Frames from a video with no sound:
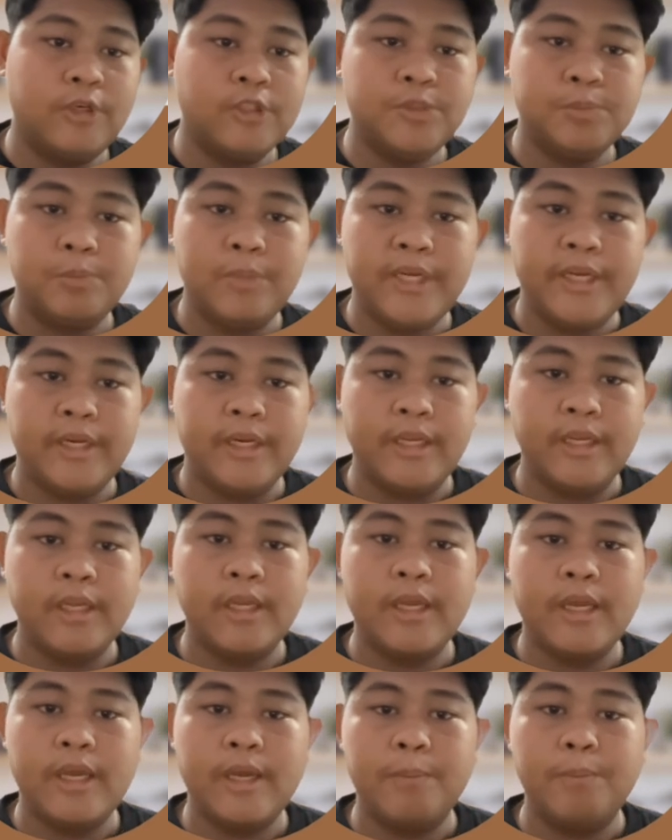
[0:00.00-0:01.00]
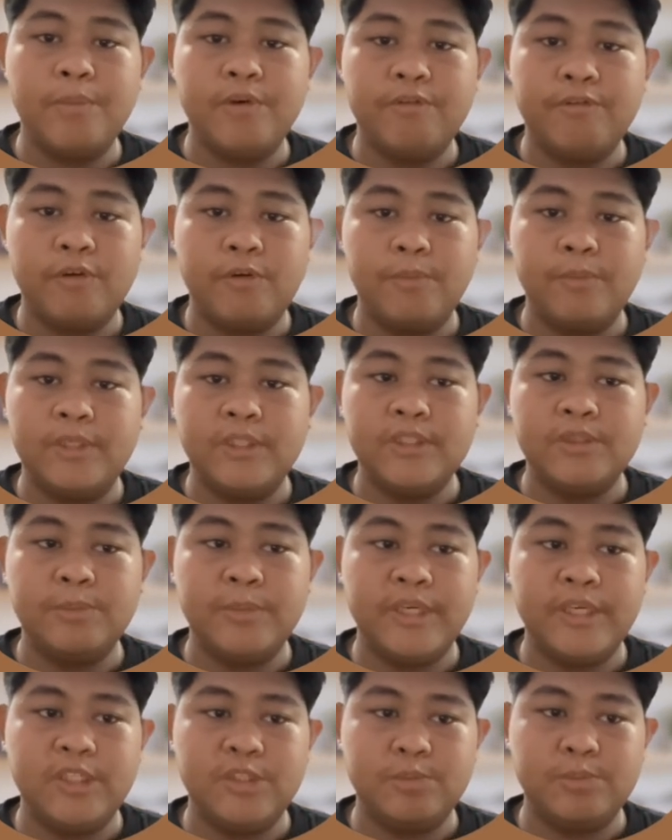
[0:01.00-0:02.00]
planning, and performance
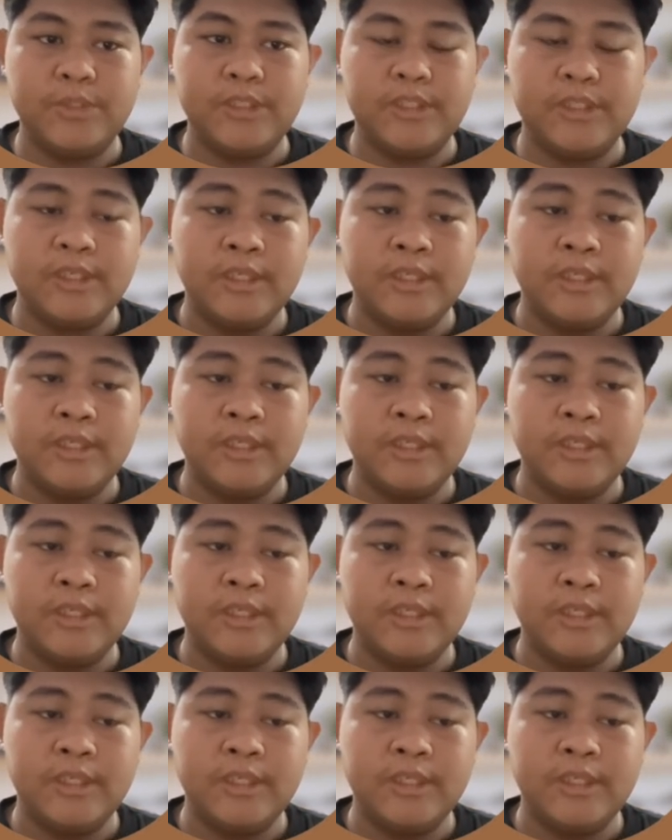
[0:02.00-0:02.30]
management.